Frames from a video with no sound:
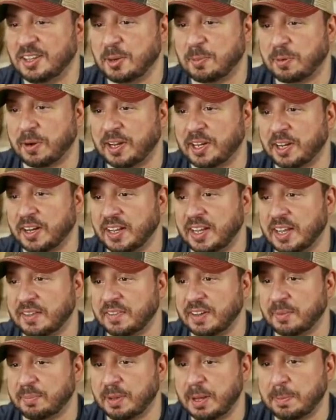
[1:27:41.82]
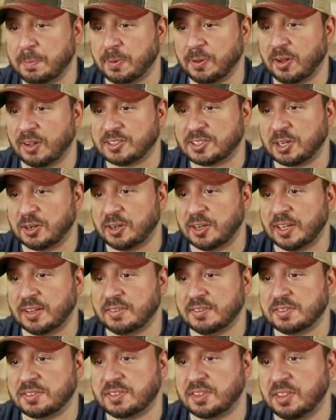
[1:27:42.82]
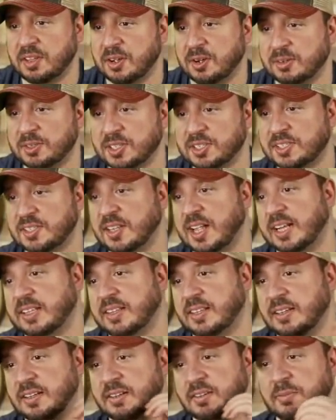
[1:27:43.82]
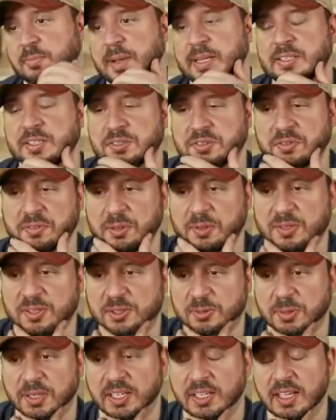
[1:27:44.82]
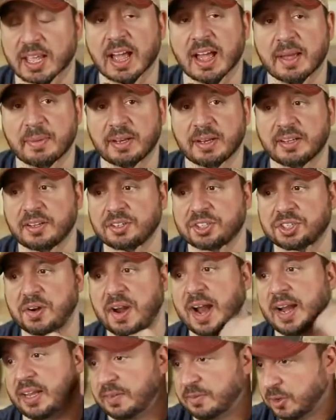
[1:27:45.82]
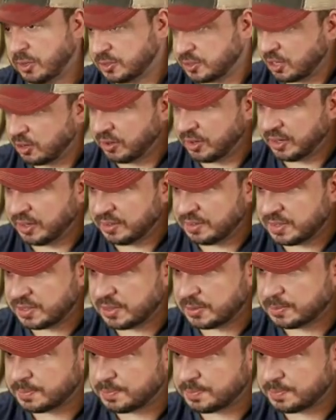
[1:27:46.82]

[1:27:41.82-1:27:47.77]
You're pretty good at giving people alternatives though, just like the Michter's review this week. Yeah, I mean, you try to give alternatives.